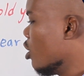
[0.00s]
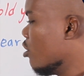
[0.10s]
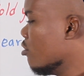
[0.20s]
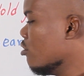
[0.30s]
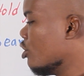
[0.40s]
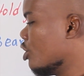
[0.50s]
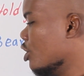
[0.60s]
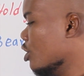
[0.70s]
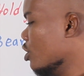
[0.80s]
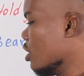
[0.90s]
Could
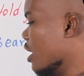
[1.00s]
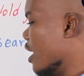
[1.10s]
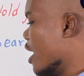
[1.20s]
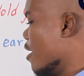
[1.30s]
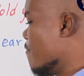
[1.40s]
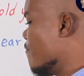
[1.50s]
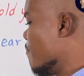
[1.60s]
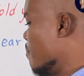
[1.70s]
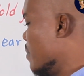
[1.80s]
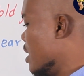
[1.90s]
you give
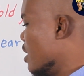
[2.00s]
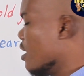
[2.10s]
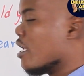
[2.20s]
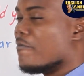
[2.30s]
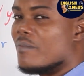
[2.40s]
me